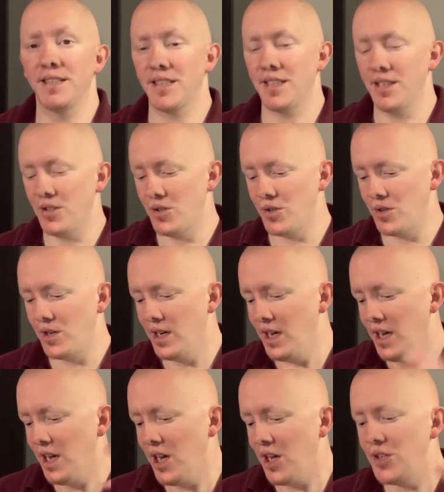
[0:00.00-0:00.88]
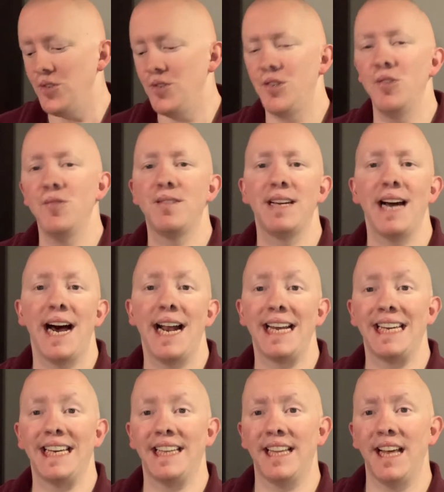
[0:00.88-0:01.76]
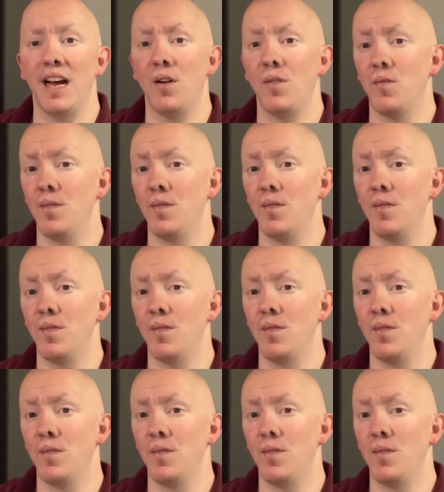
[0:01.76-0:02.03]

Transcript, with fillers: So you do kind of get that